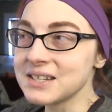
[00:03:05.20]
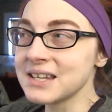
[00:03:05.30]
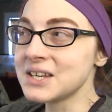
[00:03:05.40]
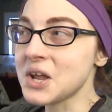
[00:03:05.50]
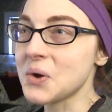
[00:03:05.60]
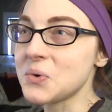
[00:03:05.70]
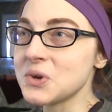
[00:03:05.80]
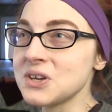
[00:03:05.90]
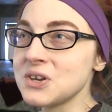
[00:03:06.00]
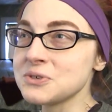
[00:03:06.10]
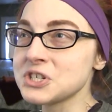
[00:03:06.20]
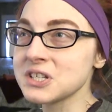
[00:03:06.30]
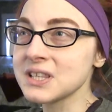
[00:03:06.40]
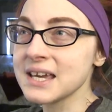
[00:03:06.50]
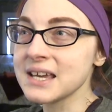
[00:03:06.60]
you know,
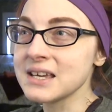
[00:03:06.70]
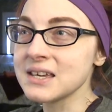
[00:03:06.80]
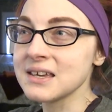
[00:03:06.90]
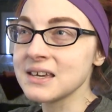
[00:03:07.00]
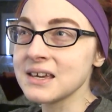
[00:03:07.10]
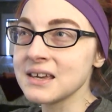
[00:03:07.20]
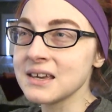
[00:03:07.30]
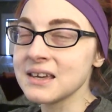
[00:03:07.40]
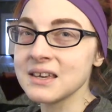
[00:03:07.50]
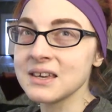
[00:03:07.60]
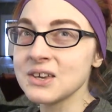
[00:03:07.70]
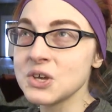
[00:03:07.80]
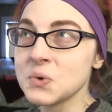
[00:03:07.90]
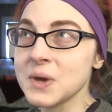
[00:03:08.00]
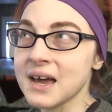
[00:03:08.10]
usually
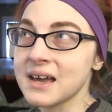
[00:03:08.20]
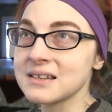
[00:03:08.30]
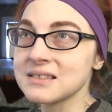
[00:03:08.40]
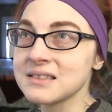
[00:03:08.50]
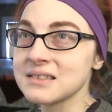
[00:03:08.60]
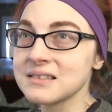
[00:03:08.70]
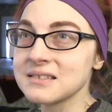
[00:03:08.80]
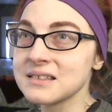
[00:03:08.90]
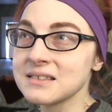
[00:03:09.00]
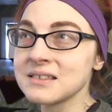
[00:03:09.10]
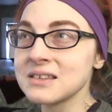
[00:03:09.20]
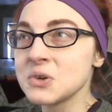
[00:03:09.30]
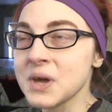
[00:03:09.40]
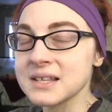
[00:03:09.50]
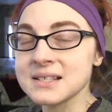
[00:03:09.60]
you get
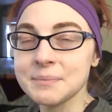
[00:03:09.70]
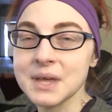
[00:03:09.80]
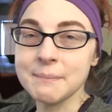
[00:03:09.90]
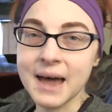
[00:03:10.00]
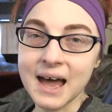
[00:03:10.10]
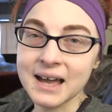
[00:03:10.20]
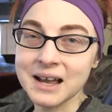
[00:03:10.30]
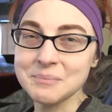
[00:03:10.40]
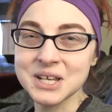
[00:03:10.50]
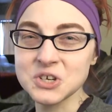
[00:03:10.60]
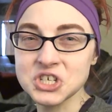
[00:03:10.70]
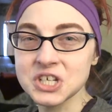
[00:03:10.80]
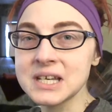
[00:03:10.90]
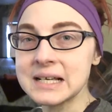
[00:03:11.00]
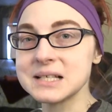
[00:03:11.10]
you get something back. I mean, you
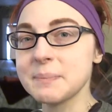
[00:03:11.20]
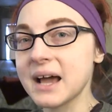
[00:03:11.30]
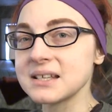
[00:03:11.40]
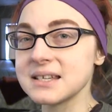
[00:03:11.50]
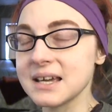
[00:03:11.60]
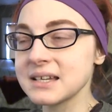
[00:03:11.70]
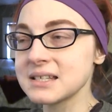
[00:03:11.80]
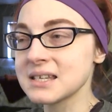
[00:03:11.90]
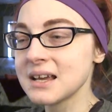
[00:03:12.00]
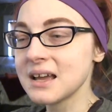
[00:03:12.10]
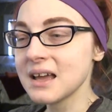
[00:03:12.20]
shouldn't expect it,